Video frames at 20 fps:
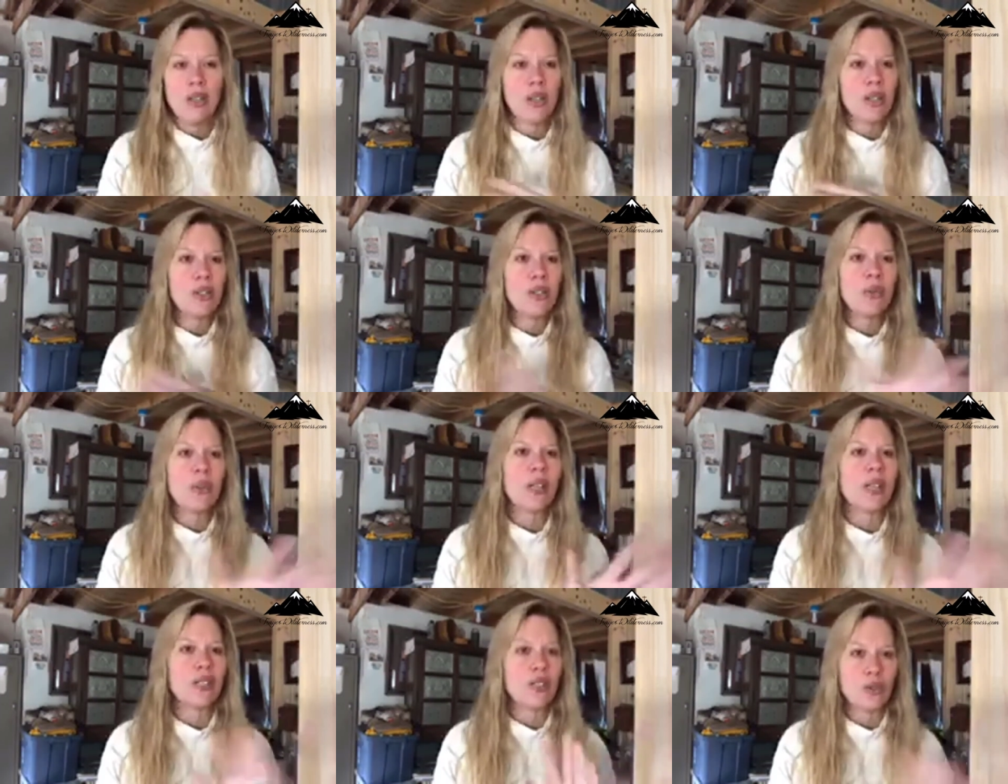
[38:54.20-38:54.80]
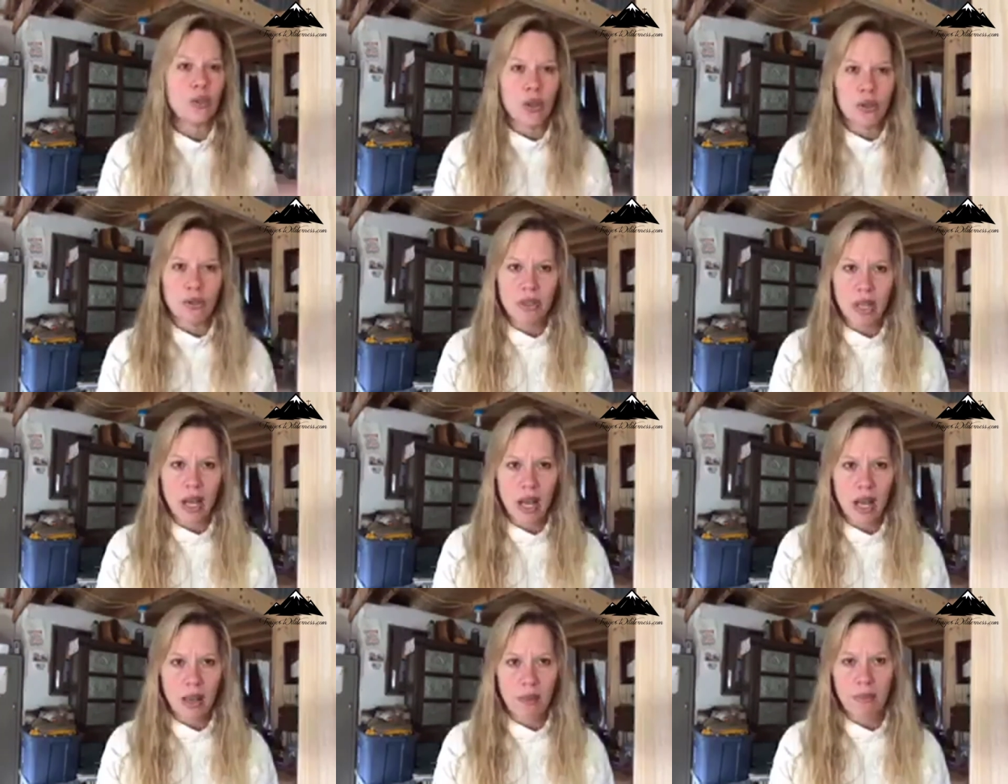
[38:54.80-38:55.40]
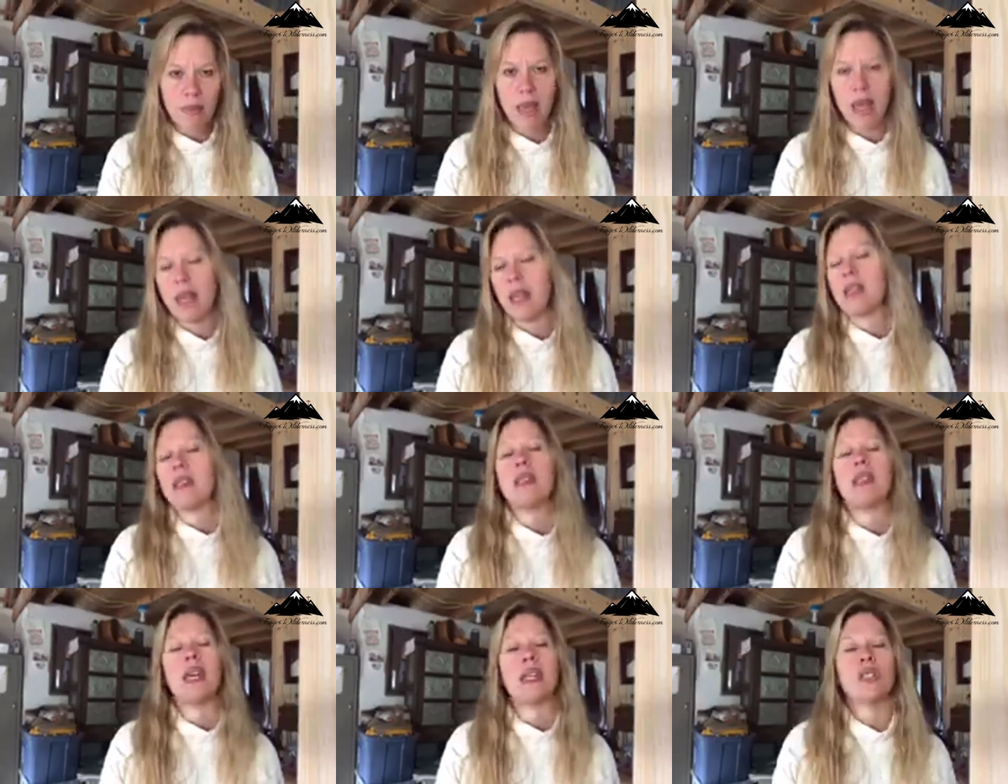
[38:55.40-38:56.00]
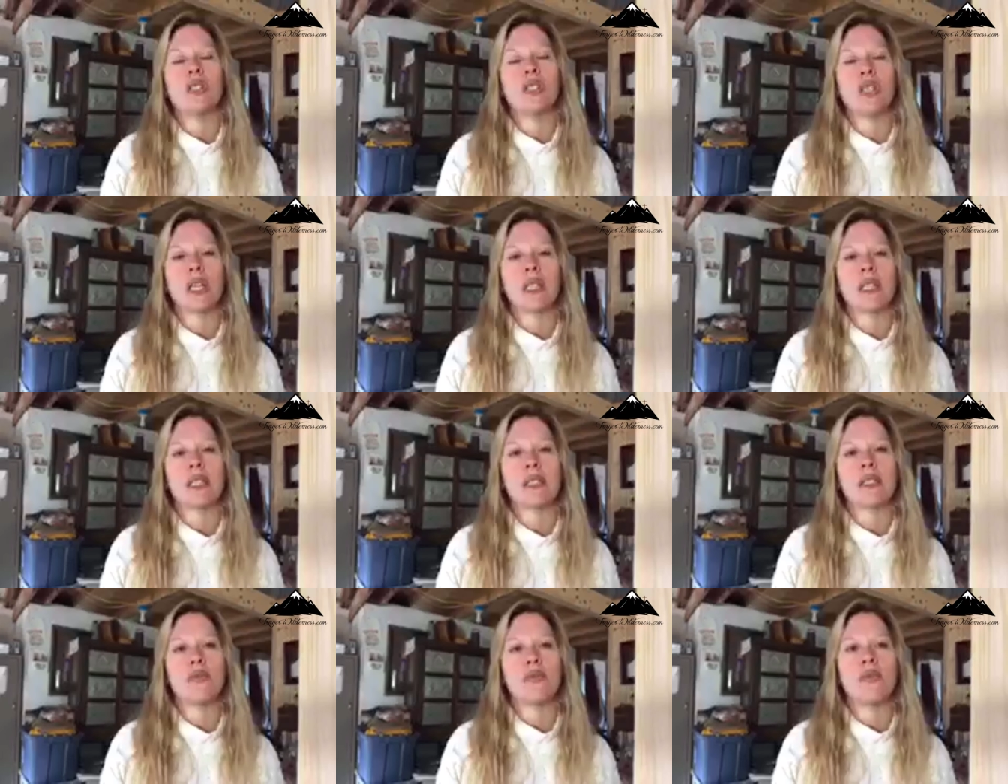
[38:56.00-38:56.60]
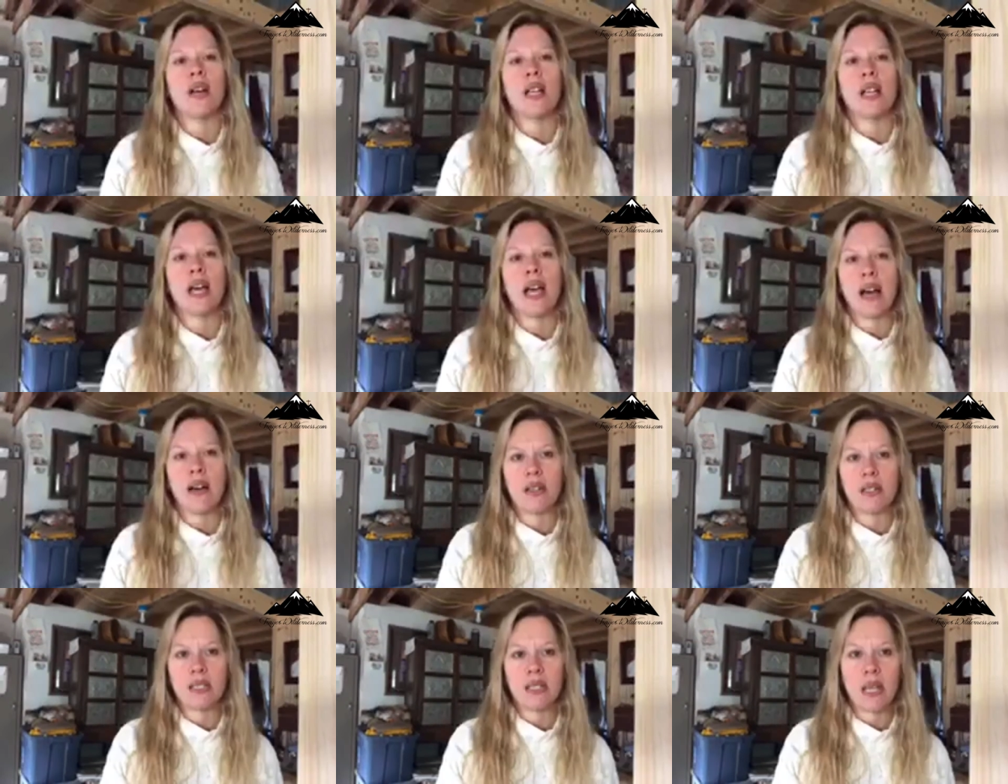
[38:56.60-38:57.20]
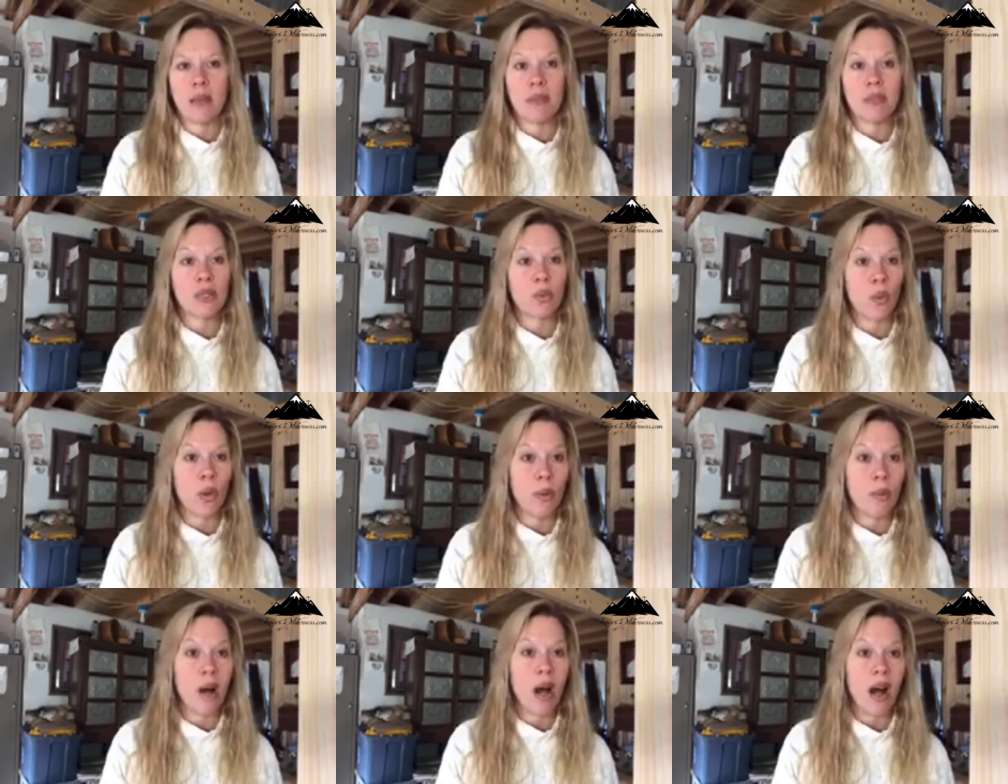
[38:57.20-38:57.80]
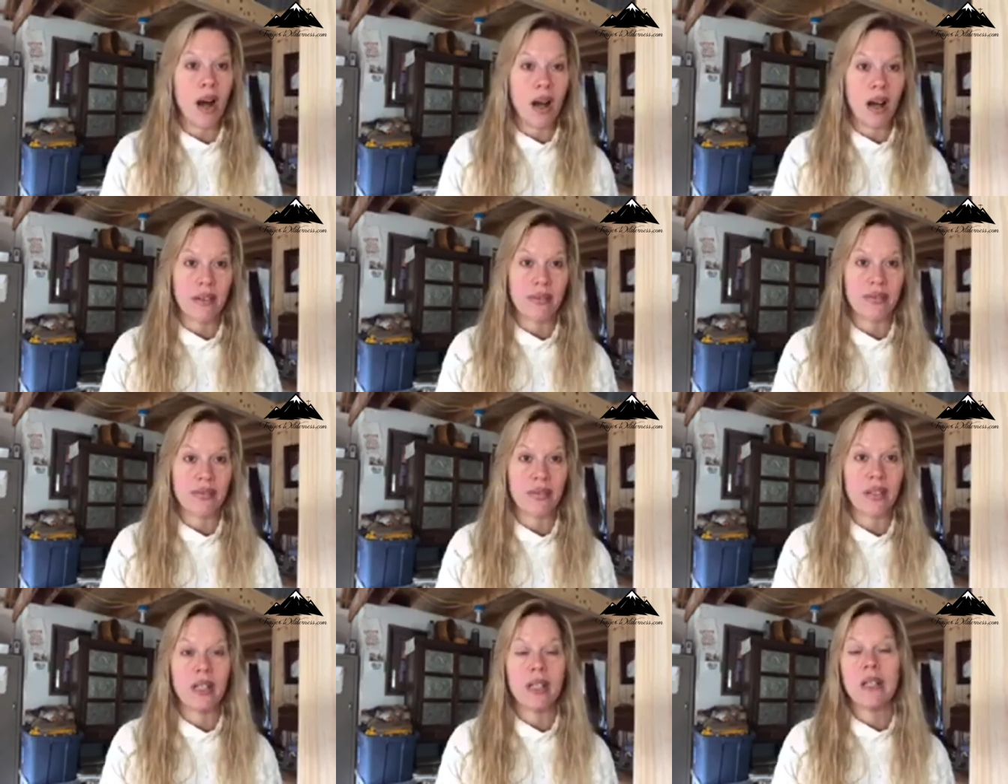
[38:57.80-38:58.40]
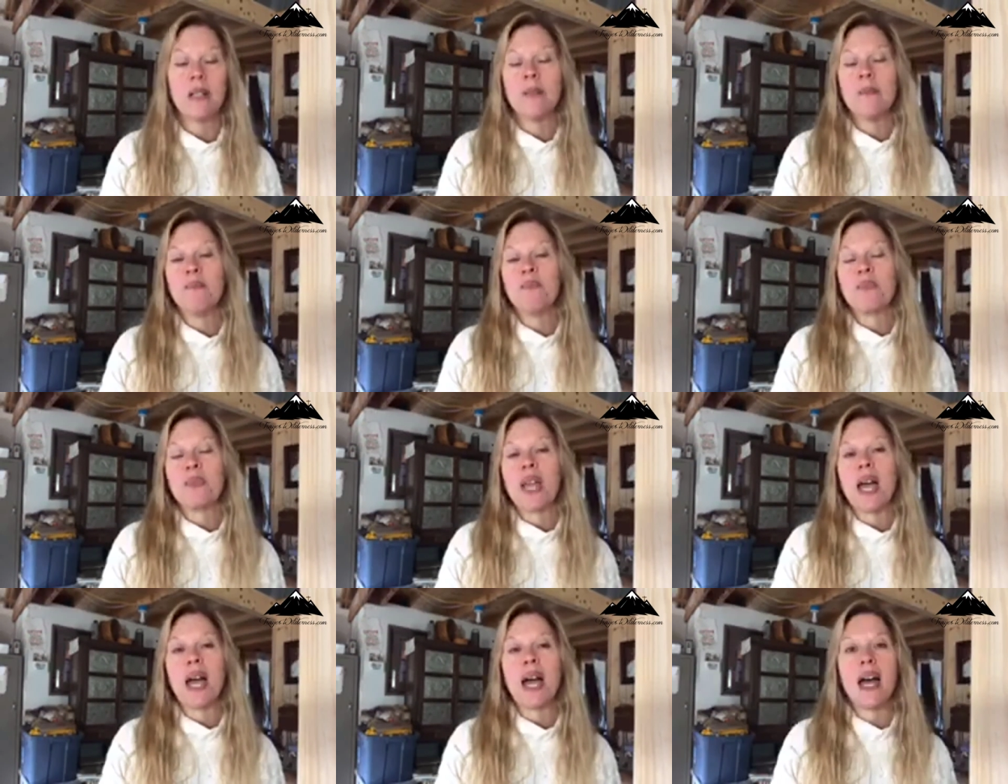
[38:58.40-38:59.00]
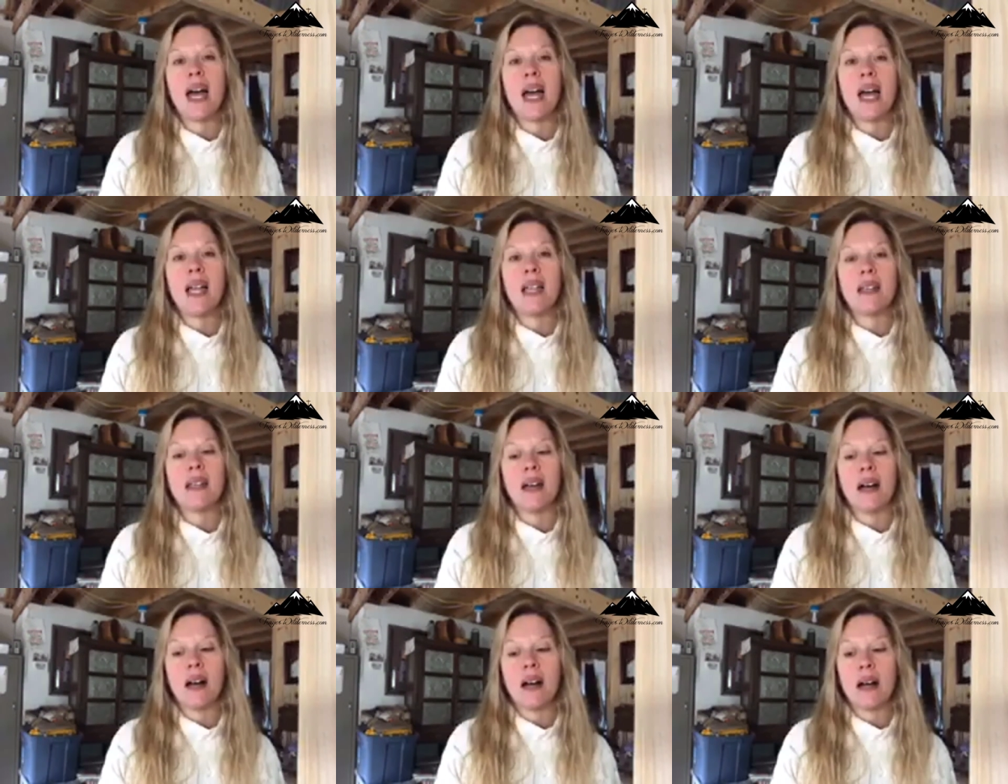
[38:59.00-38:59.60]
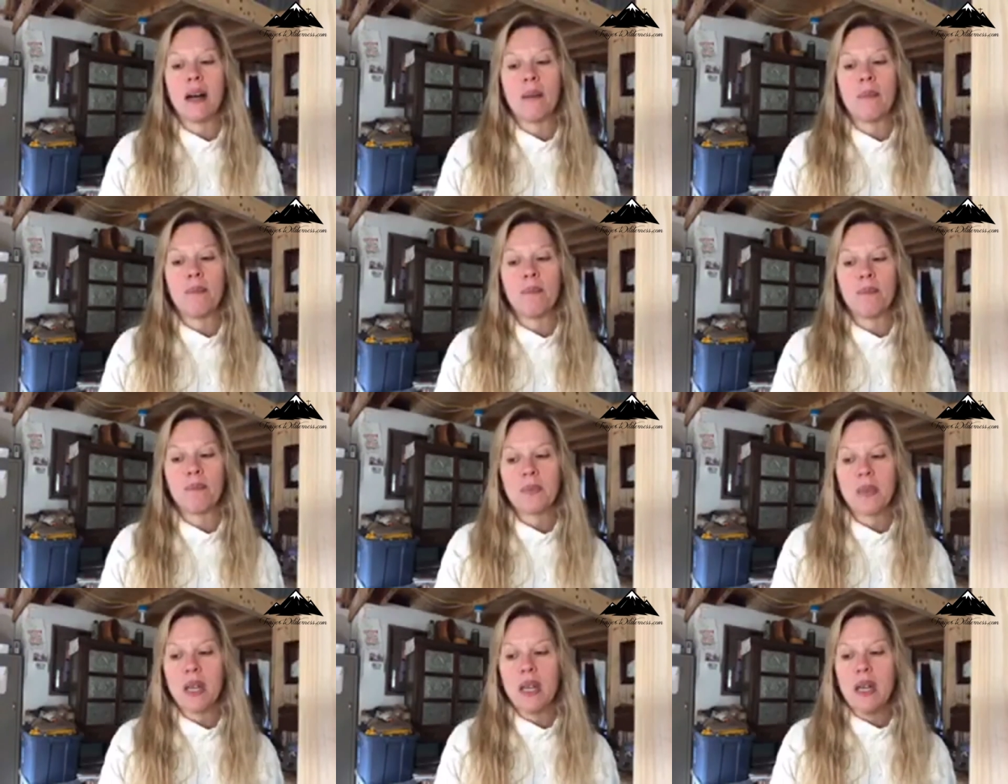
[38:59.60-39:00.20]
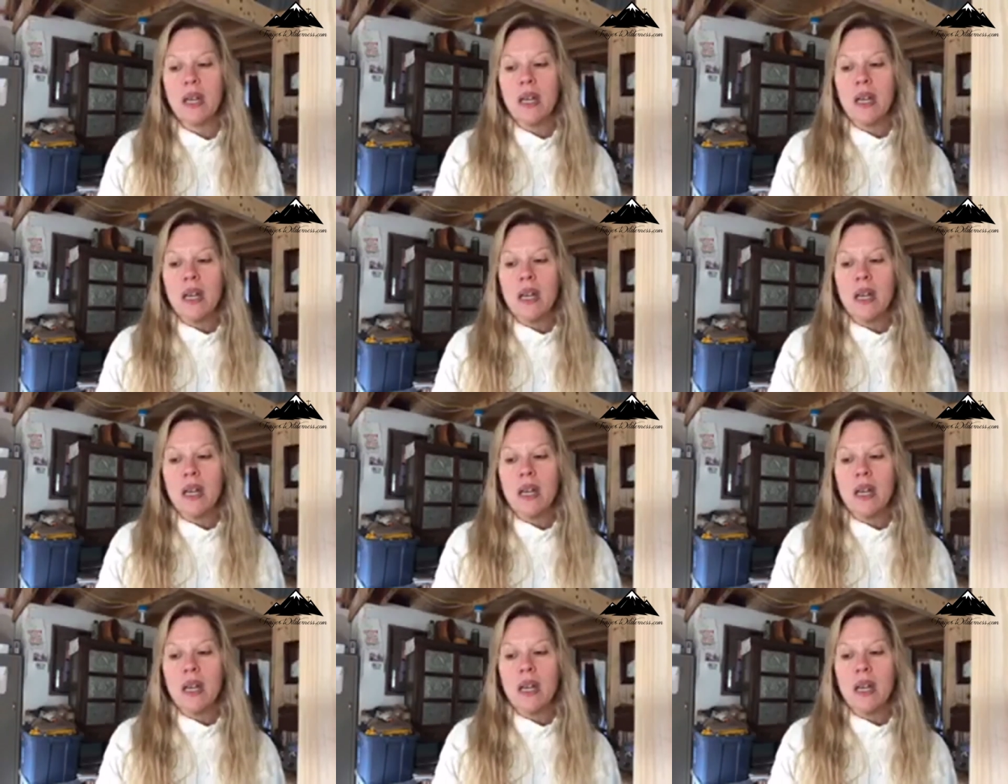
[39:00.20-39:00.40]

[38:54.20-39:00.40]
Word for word: you can do it at your own time and, and check this fella out. His name is Wim Hof. And um,